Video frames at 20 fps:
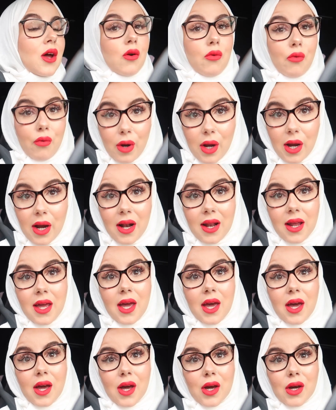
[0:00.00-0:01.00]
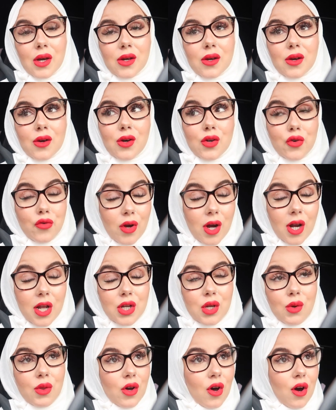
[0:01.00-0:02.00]
Really, could
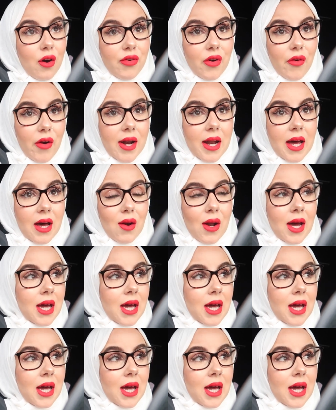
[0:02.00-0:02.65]
really do the coffee right now.